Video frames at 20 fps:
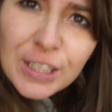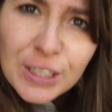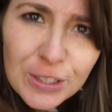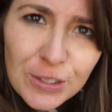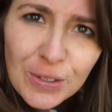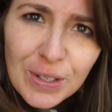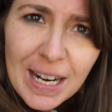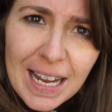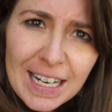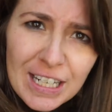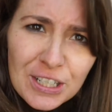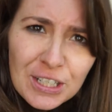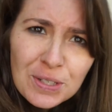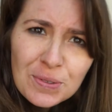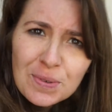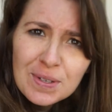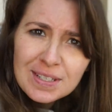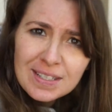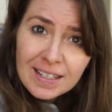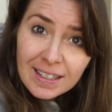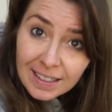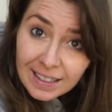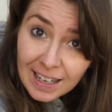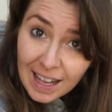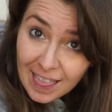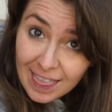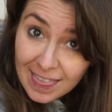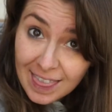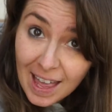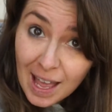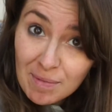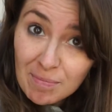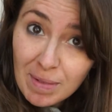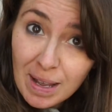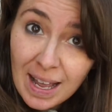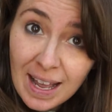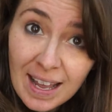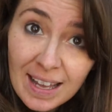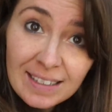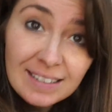So it actually wasn't that
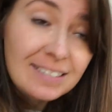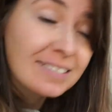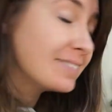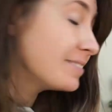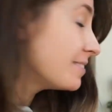bad.